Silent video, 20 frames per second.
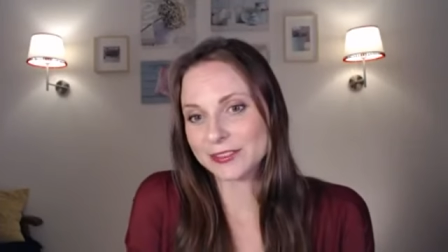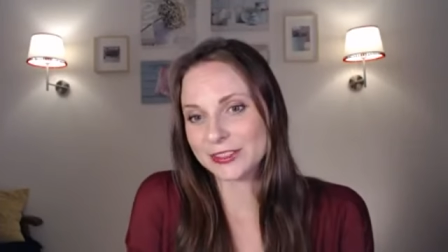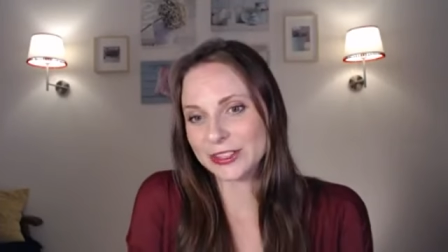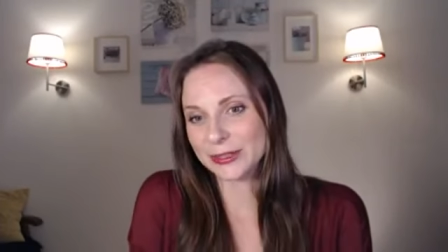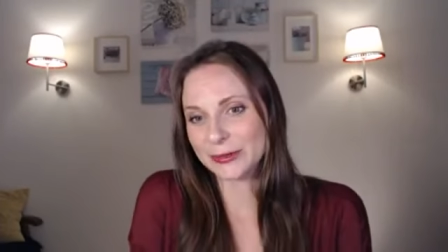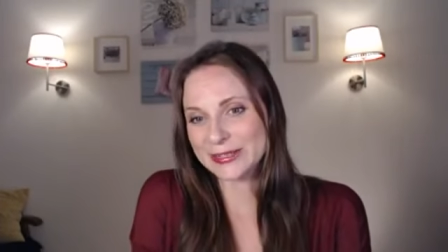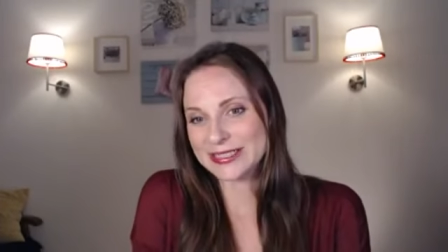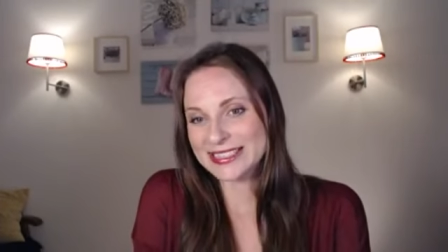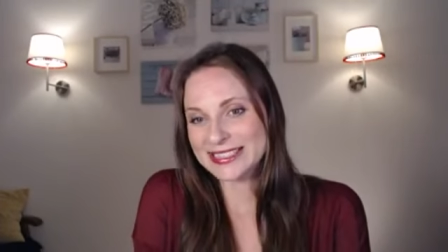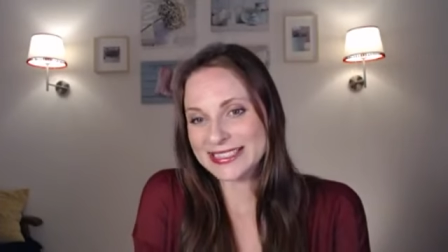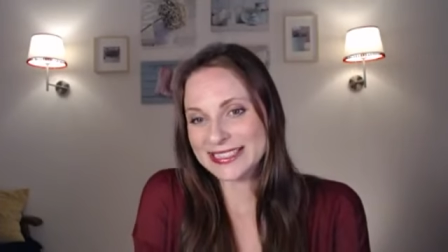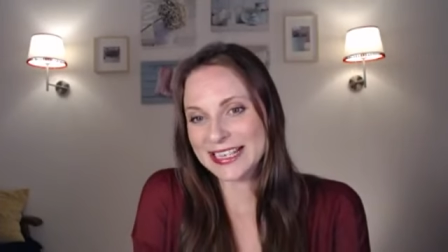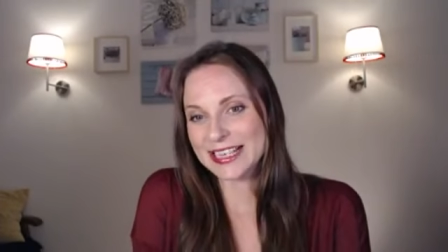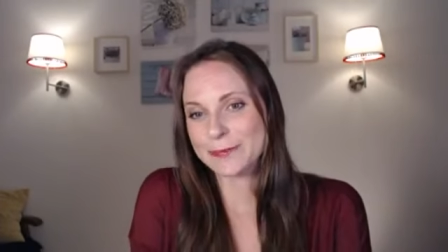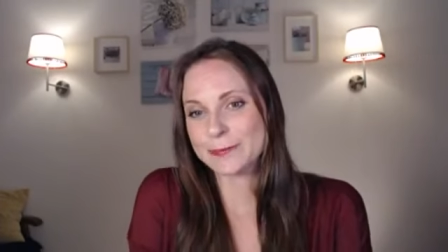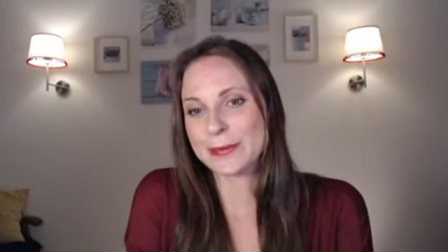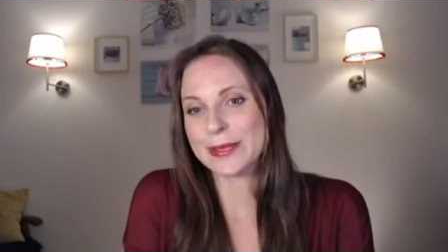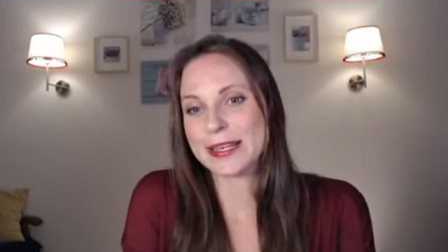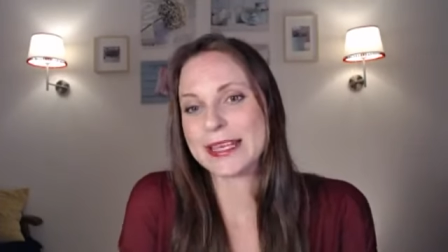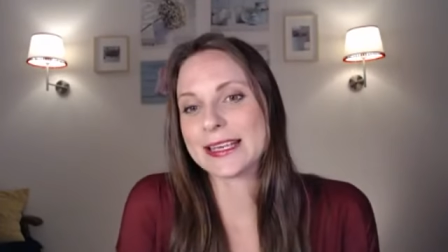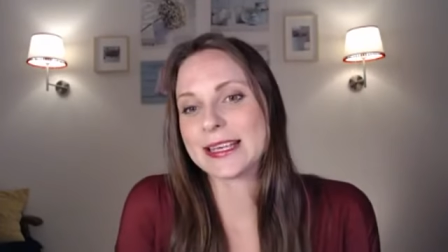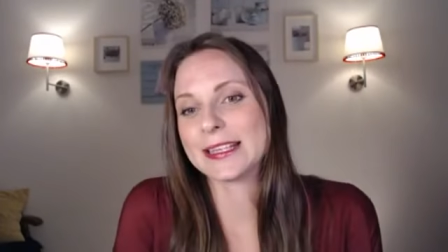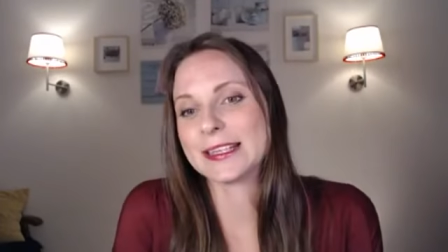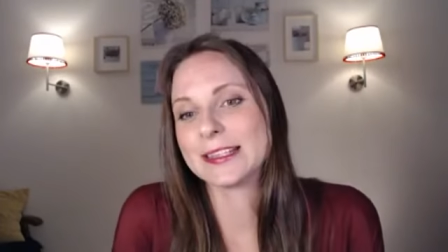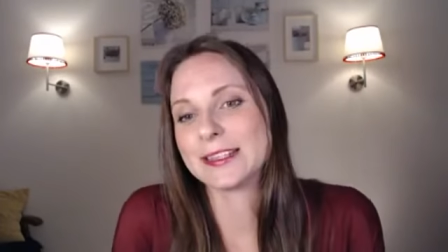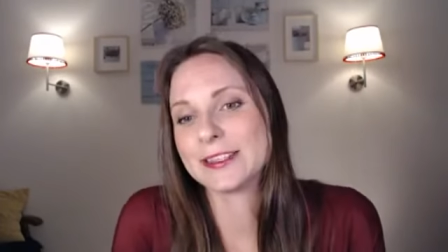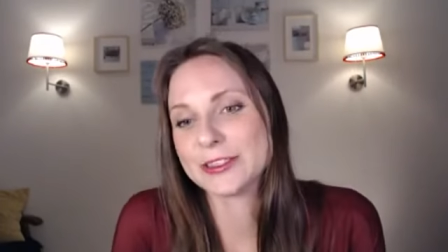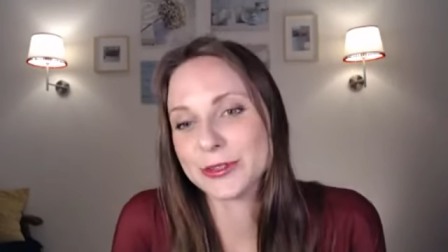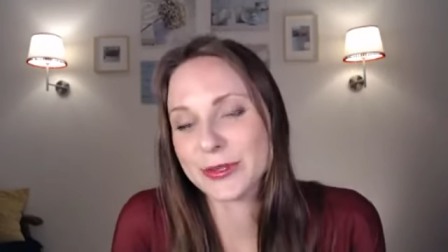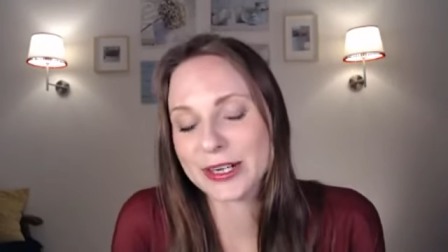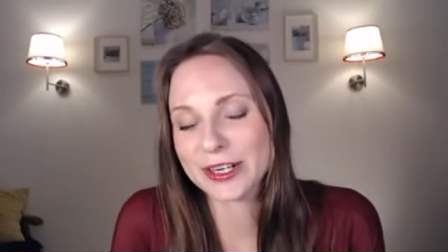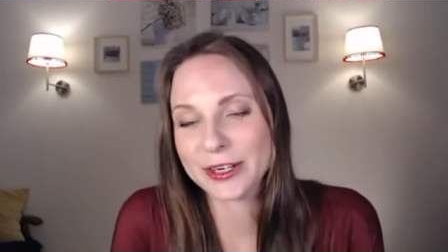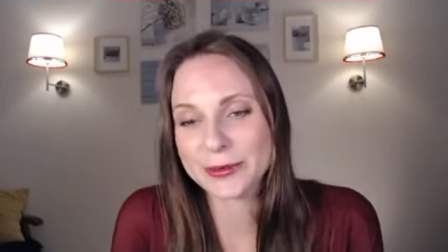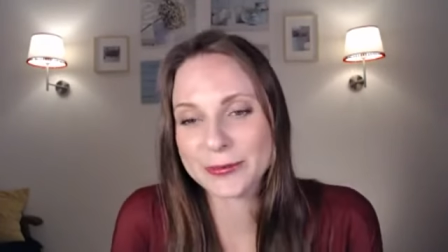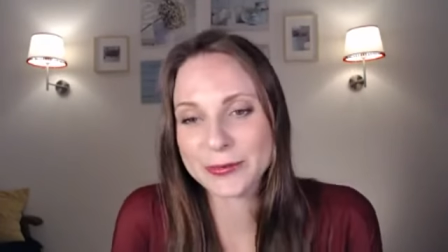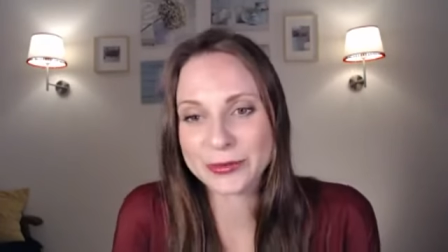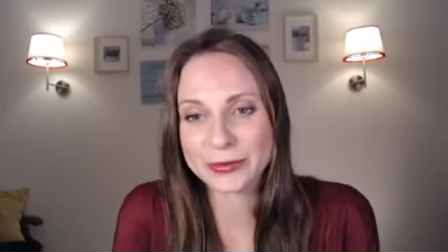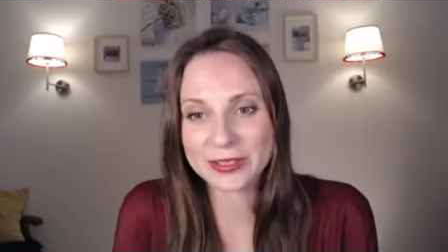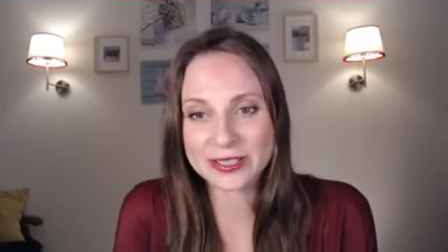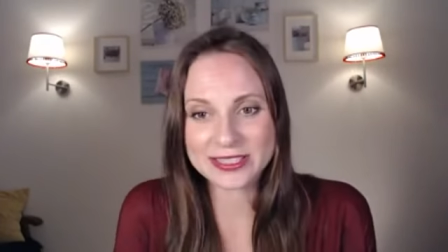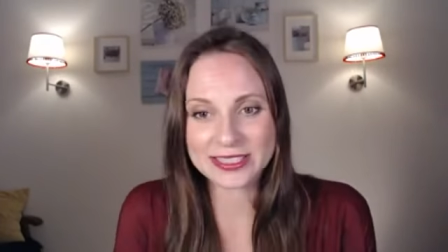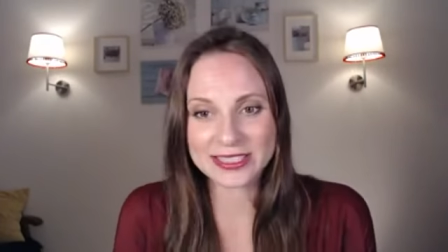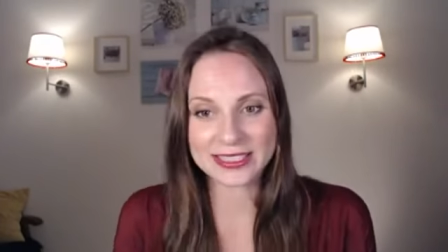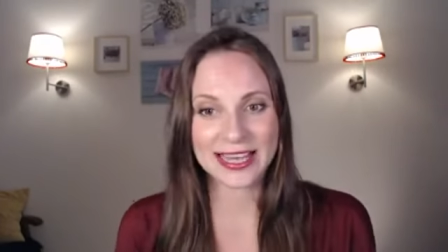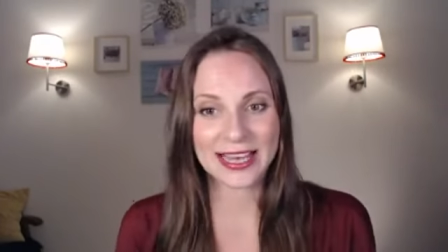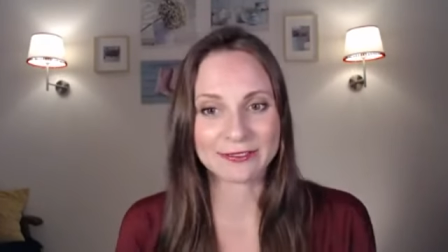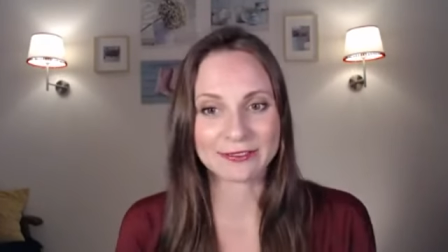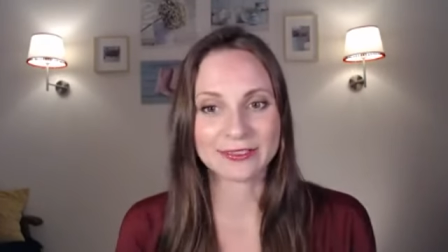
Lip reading: a sneak peek into our community and